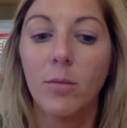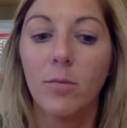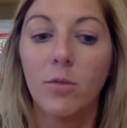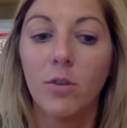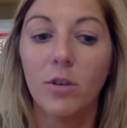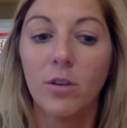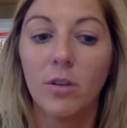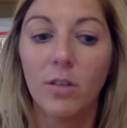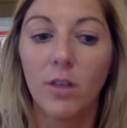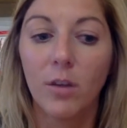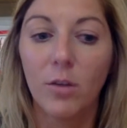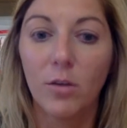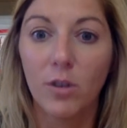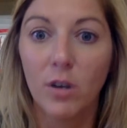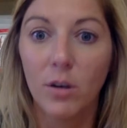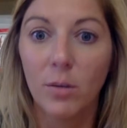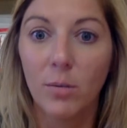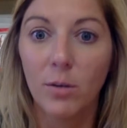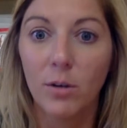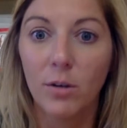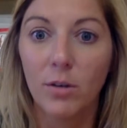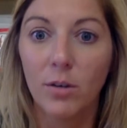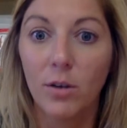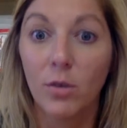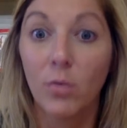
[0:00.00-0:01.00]
just those
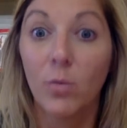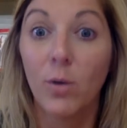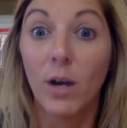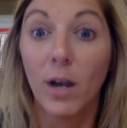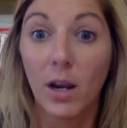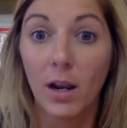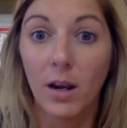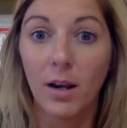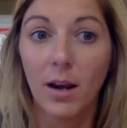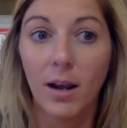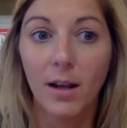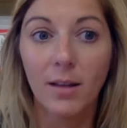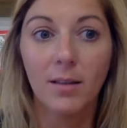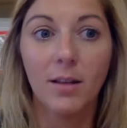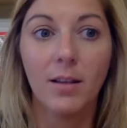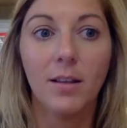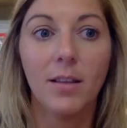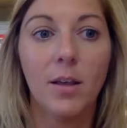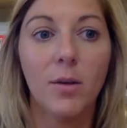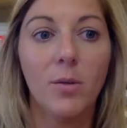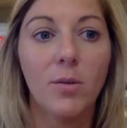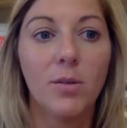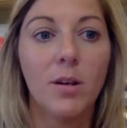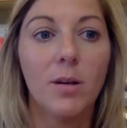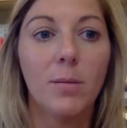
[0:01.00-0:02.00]
numbers and recognizing
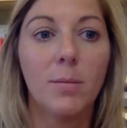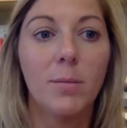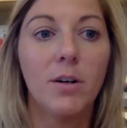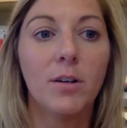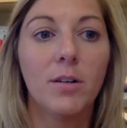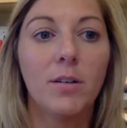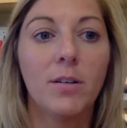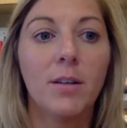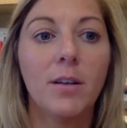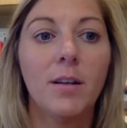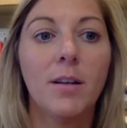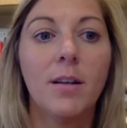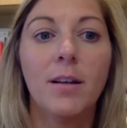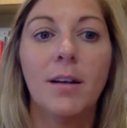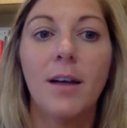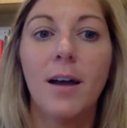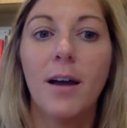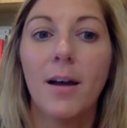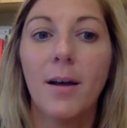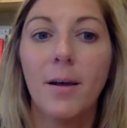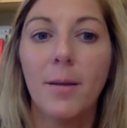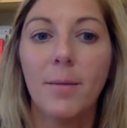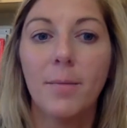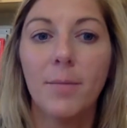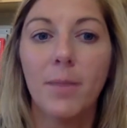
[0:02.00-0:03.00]
those numbers.
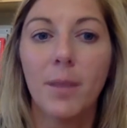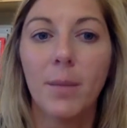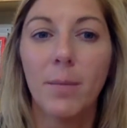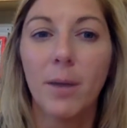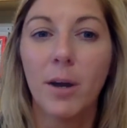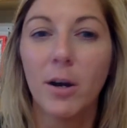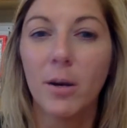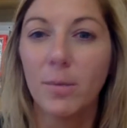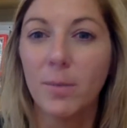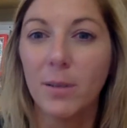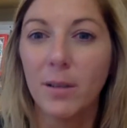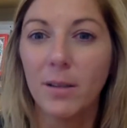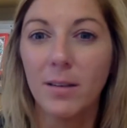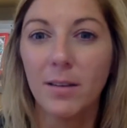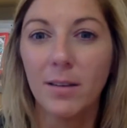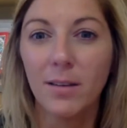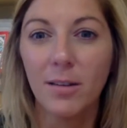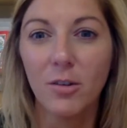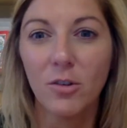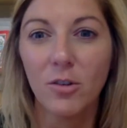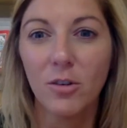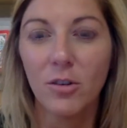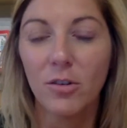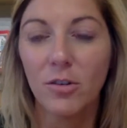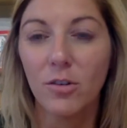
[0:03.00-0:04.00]
The purpose
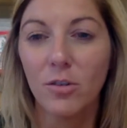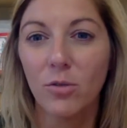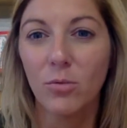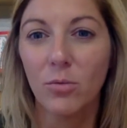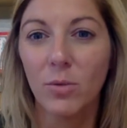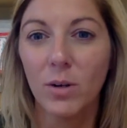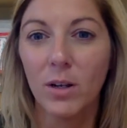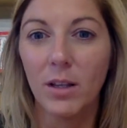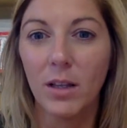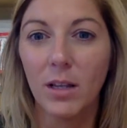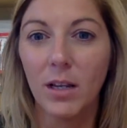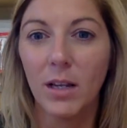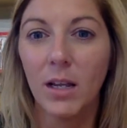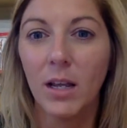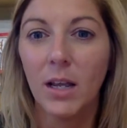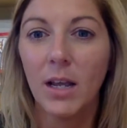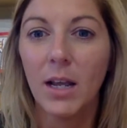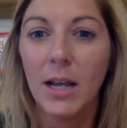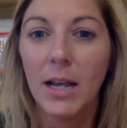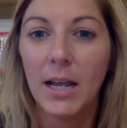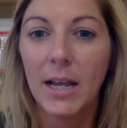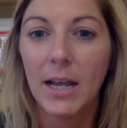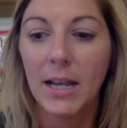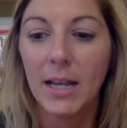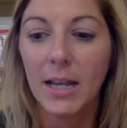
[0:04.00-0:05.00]
is just to really
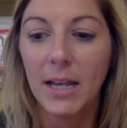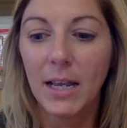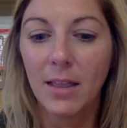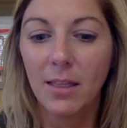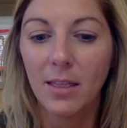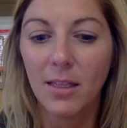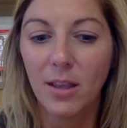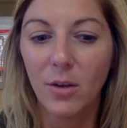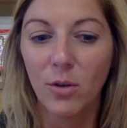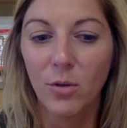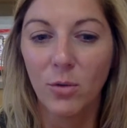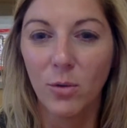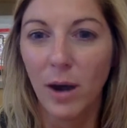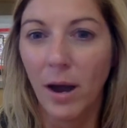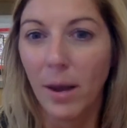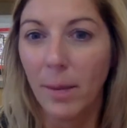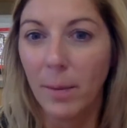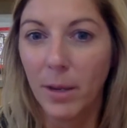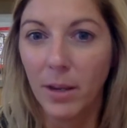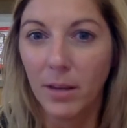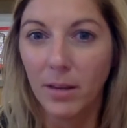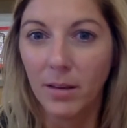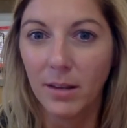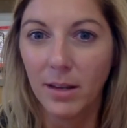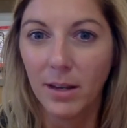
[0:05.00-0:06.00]
get those
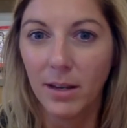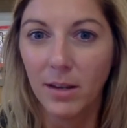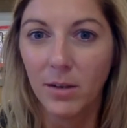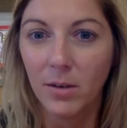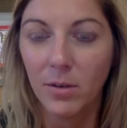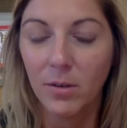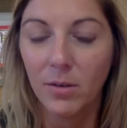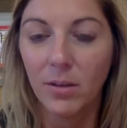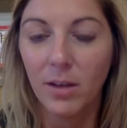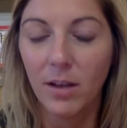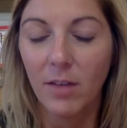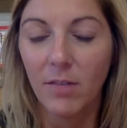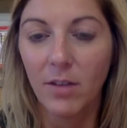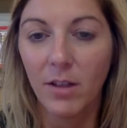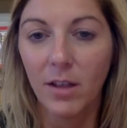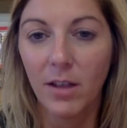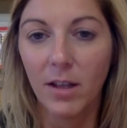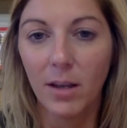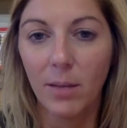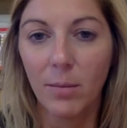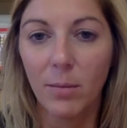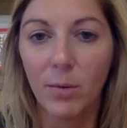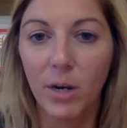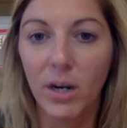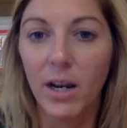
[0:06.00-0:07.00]
rhyming sounds. I feel like
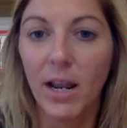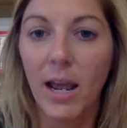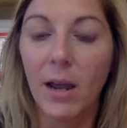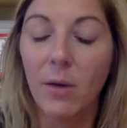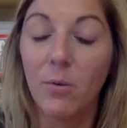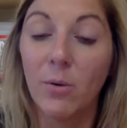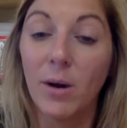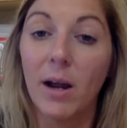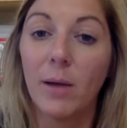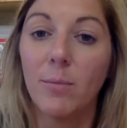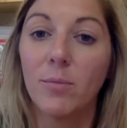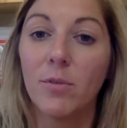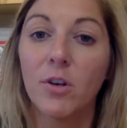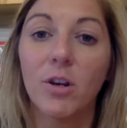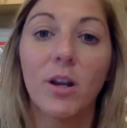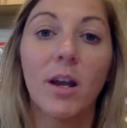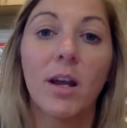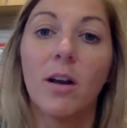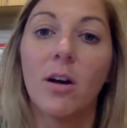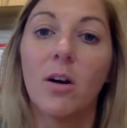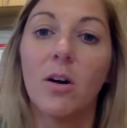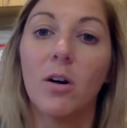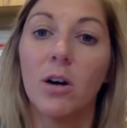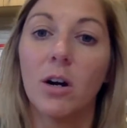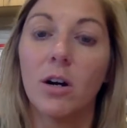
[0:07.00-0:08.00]
in pre-K rhymes are kind
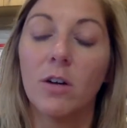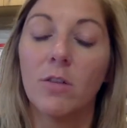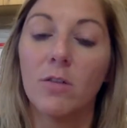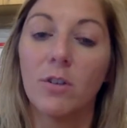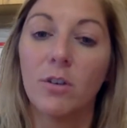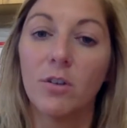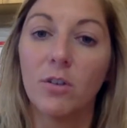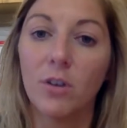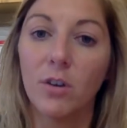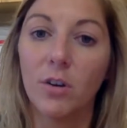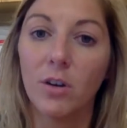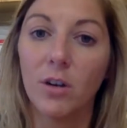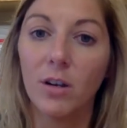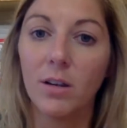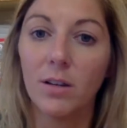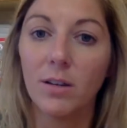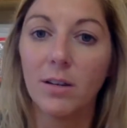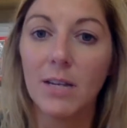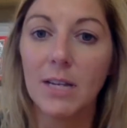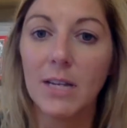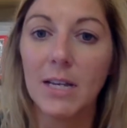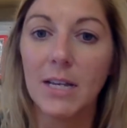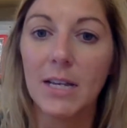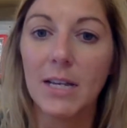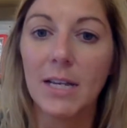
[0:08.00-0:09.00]
of hard for students
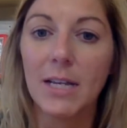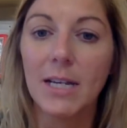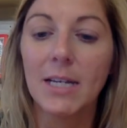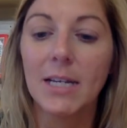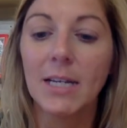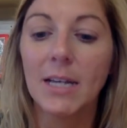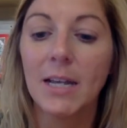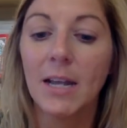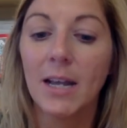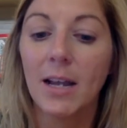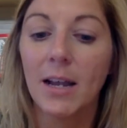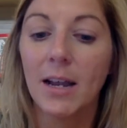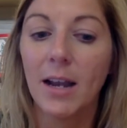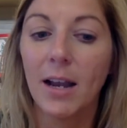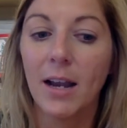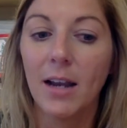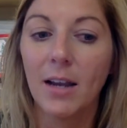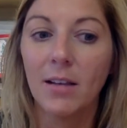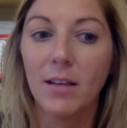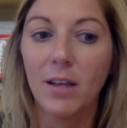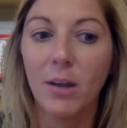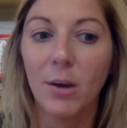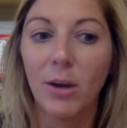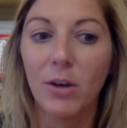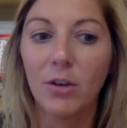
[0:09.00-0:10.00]
to get. And
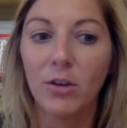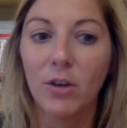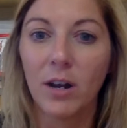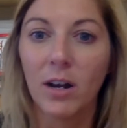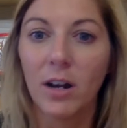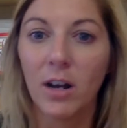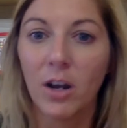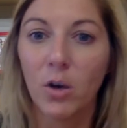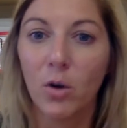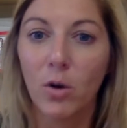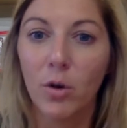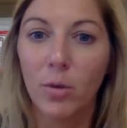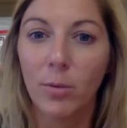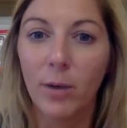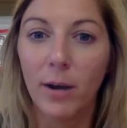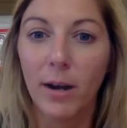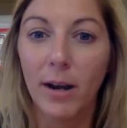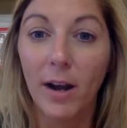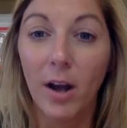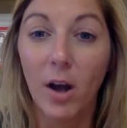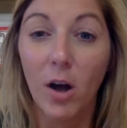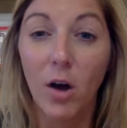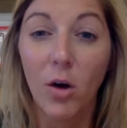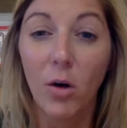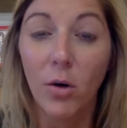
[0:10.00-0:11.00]
so I try to incorporate
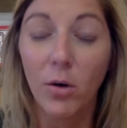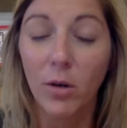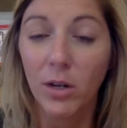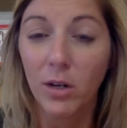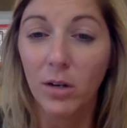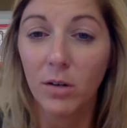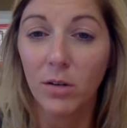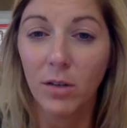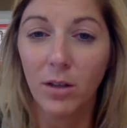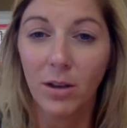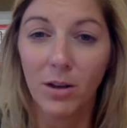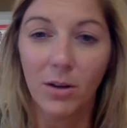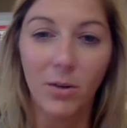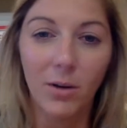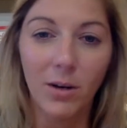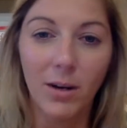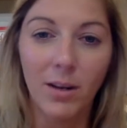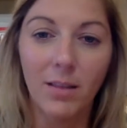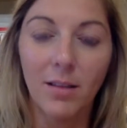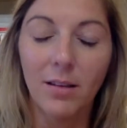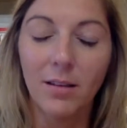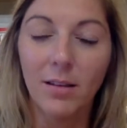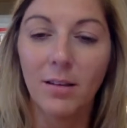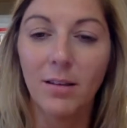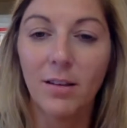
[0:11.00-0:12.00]
it all year long. And
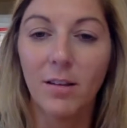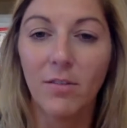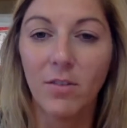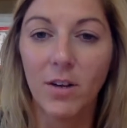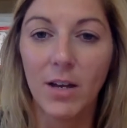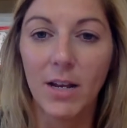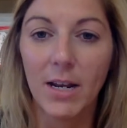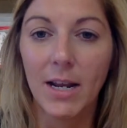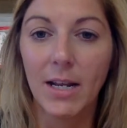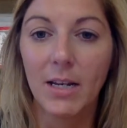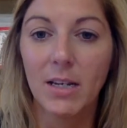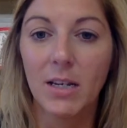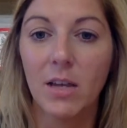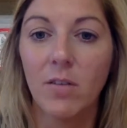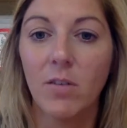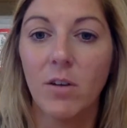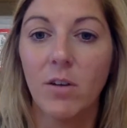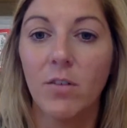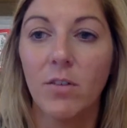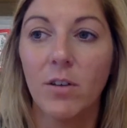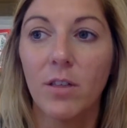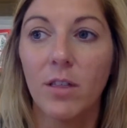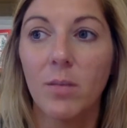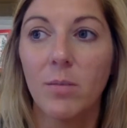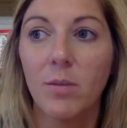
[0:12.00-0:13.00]
this is a fun activity
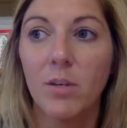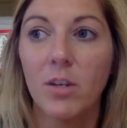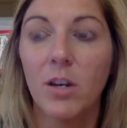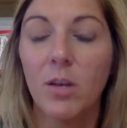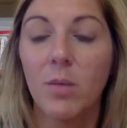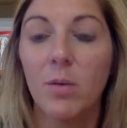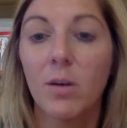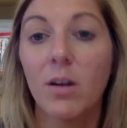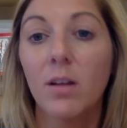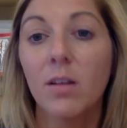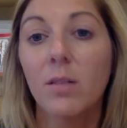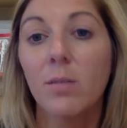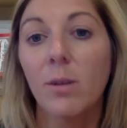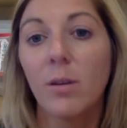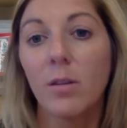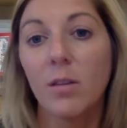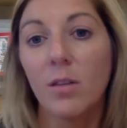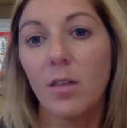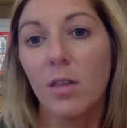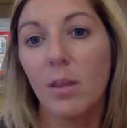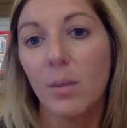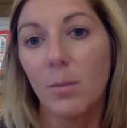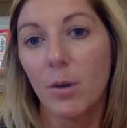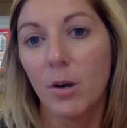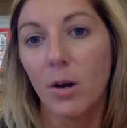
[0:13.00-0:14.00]
for them to do because most of
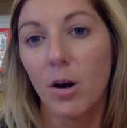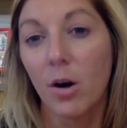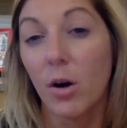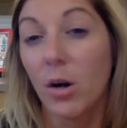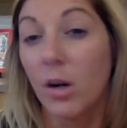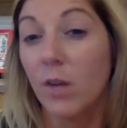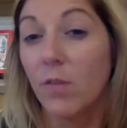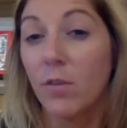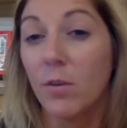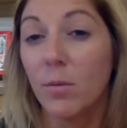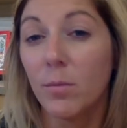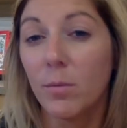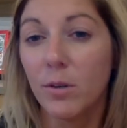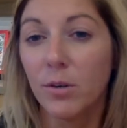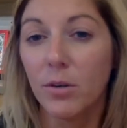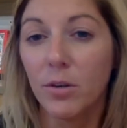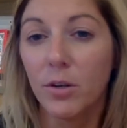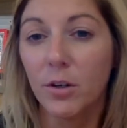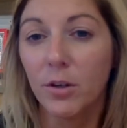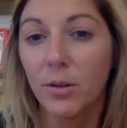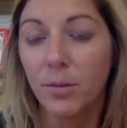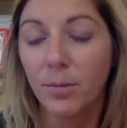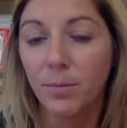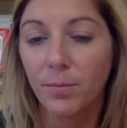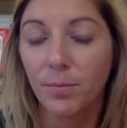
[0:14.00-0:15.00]
them are already
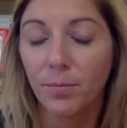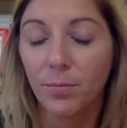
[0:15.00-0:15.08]
familiar